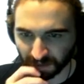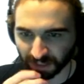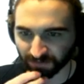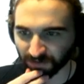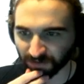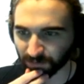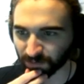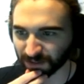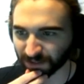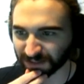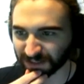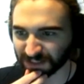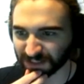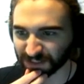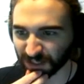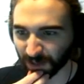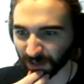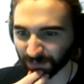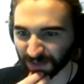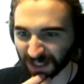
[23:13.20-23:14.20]
like if I bring
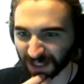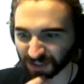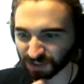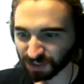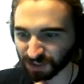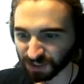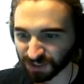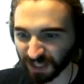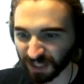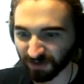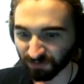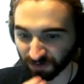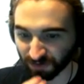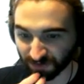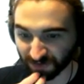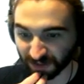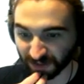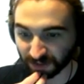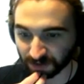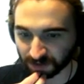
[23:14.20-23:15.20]
this up, that's just
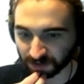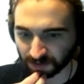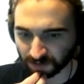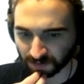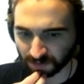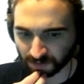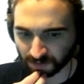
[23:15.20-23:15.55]
everything.